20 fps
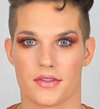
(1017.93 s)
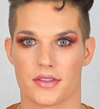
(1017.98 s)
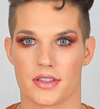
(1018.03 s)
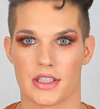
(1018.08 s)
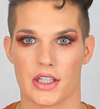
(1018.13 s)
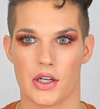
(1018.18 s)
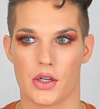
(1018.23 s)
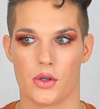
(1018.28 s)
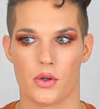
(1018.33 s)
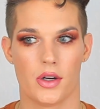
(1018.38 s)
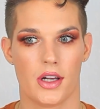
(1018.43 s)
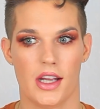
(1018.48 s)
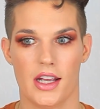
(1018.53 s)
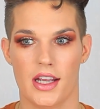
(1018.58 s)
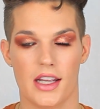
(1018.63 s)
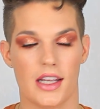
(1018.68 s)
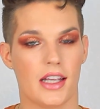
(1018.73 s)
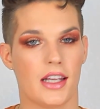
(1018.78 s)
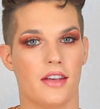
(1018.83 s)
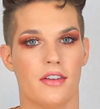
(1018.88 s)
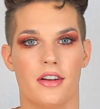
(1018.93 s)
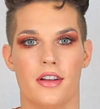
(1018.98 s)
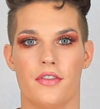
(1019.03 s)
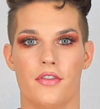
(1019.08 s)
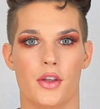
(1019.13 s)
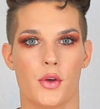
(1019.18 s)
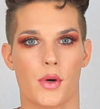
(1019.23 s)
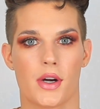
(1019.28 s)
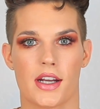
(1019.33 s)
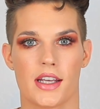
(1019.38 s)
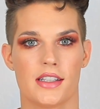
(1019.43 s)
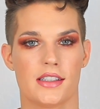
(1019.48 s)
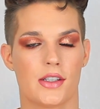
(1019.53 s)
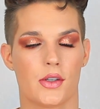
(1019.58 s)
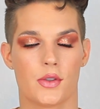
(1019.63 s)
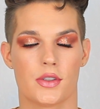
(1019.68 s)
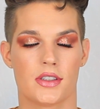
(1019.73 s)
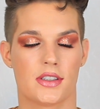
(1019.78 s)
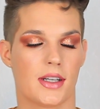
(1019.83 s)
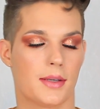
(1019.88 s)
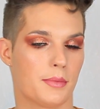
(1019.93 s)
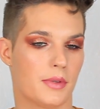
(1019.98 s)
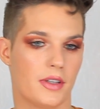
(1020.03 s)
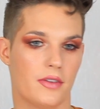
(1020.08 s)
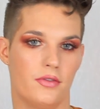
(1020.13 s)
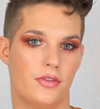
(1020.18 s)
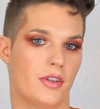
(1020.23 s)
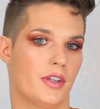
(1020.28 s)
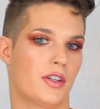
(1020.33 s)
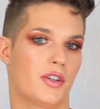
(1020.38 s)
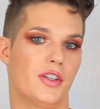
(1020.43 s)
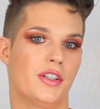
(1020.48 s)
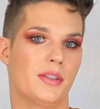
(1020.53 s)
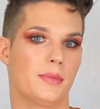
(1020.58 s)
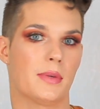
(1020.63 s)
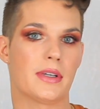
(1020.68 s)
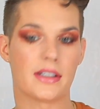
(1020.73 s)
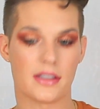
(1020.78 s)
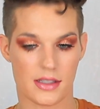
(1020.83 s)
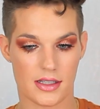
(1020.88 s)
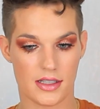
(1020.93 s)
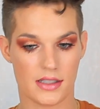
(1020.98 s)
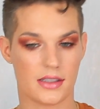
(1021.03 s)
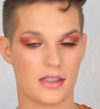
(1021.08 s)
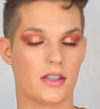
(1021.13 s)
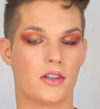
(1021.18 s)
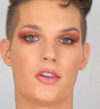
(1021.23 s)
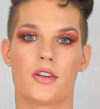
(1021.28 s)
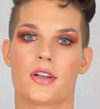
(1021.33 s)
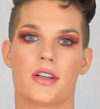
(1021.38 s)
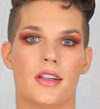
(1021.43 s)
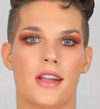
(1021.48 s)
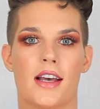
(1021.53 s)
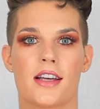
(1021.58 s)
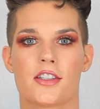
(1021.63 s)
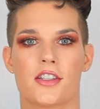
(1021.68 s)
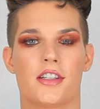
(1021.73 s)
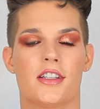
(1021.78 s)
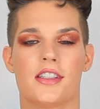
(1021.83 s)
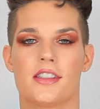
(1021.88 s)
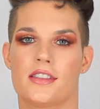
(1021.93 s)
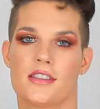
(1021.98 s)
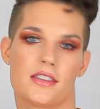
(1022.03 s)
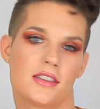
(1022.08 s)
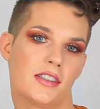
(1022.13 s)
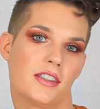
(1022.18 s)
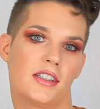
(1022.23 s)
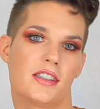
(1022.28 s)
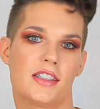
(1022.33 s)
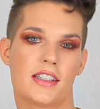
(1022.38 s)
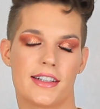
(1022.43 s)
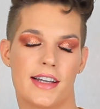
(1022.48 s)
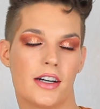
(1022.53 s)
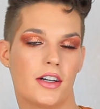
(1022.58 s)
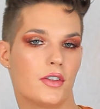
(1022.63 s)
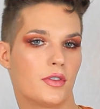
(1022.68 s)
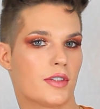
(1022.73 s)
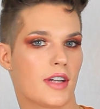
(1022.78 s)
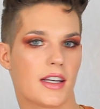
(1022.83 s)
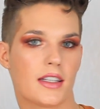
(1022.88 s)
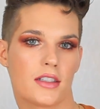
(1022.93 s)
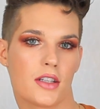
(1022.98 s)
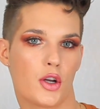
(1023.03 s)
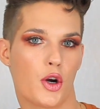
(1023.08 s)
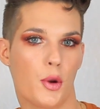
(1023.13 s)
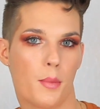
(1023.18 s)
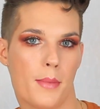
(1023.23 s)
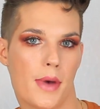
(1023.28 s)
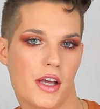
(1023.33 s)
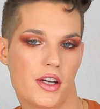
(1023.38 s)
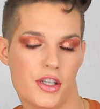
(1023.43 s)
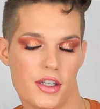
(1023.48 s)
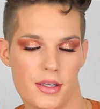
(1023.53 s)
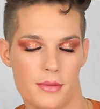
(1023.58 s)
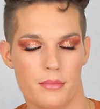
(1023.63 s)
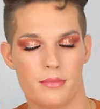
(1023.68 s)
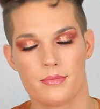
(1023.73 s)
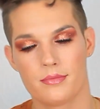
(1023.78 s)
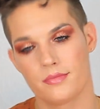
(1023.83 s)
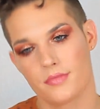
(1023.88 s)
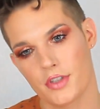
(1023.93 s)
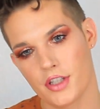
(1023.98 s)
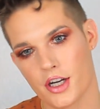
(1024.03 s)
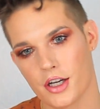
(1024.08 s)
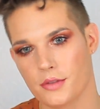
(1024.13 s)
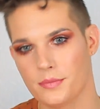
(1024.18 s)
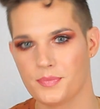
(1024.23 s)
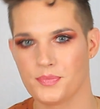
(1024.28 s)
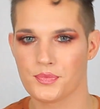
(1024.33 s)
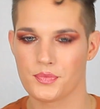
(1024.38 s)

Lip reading: so even if you want to get someone something for Christmas, this little collection is good to go. Nice little budget, you know,